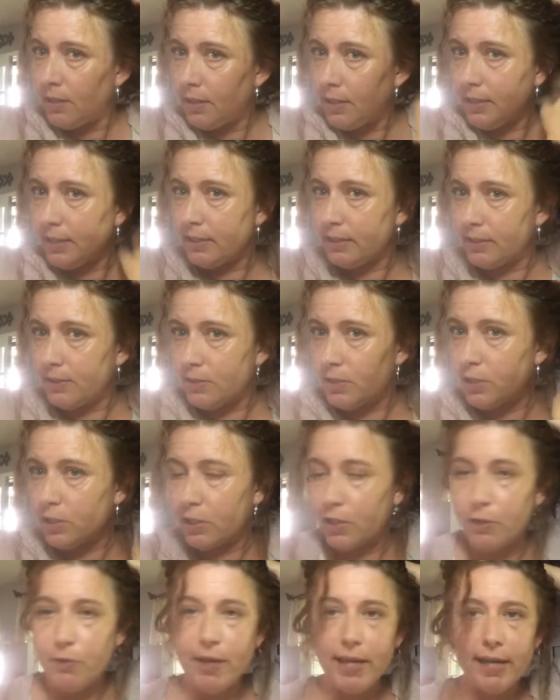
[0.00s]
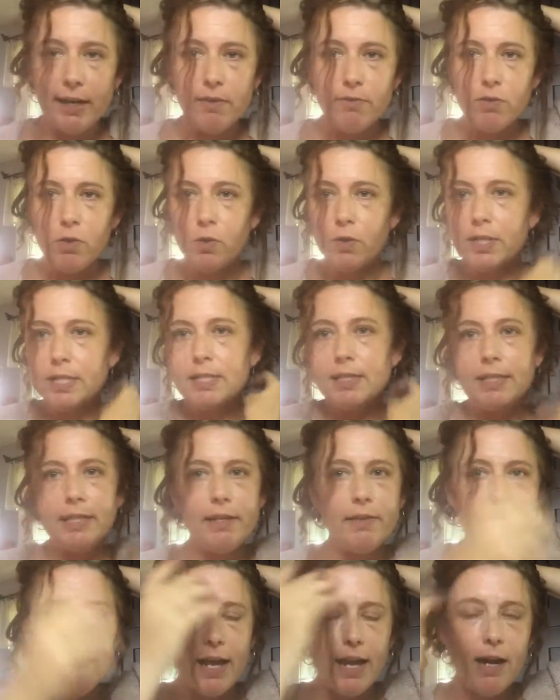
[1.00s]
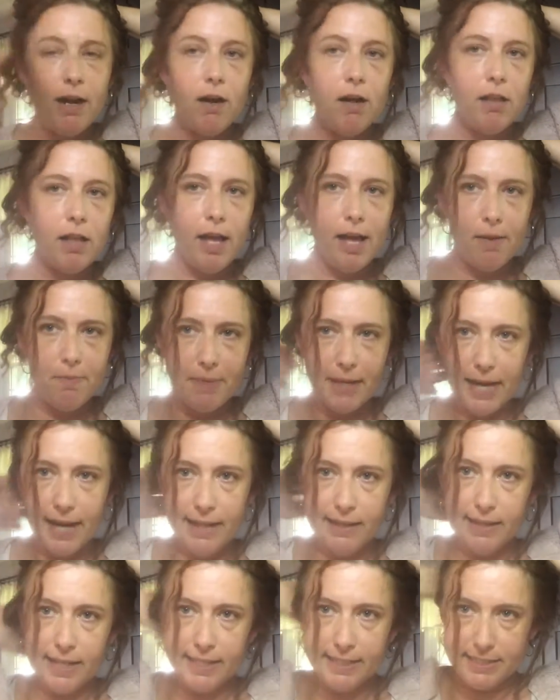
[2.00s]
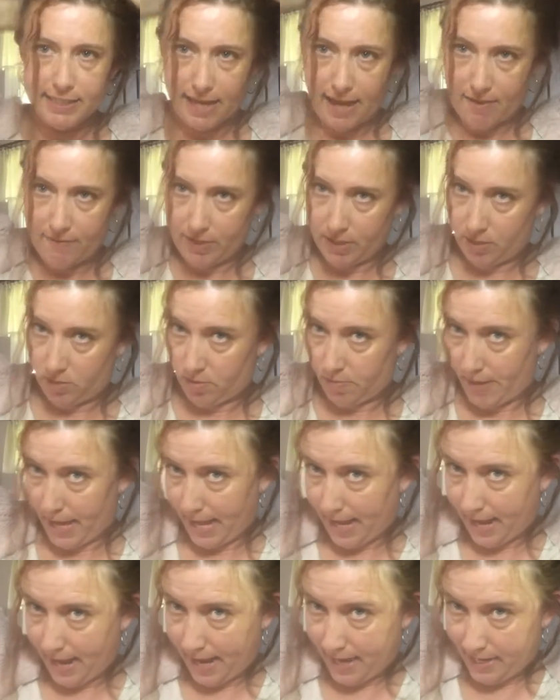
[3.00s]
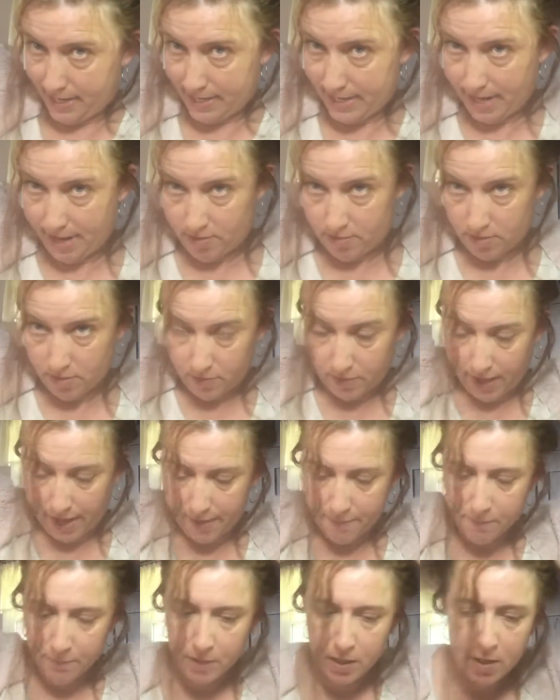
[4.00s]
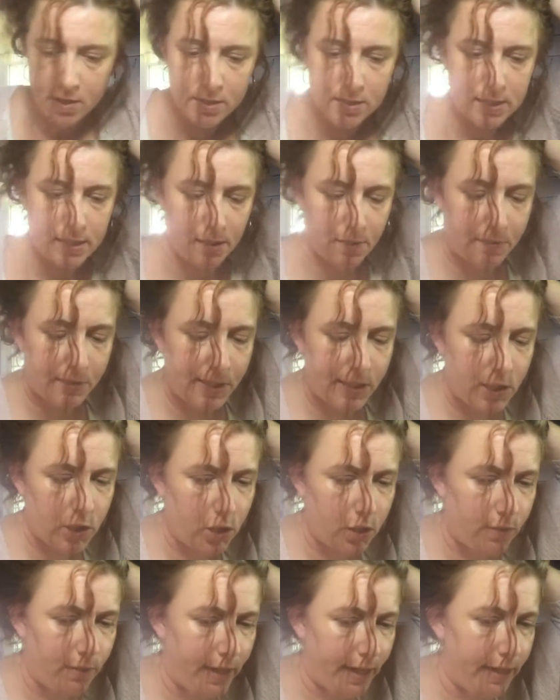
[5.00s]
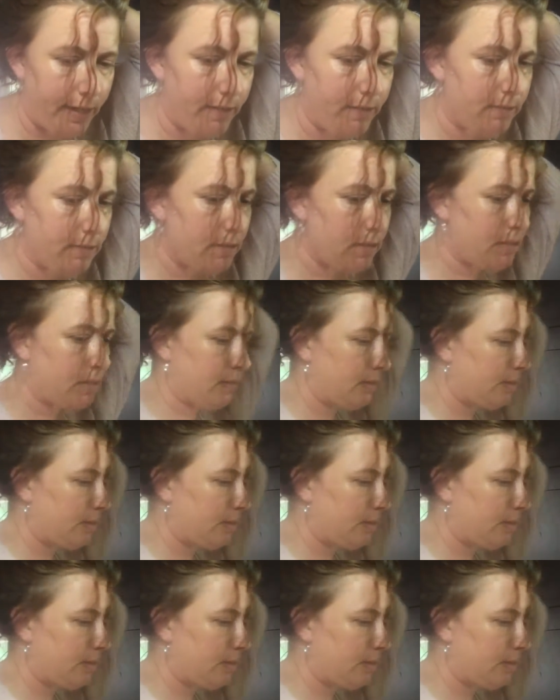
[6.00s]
and looser. You can of course leave that all up, but I like to have a little bit hanging down, okay? So I'm gonna turn around,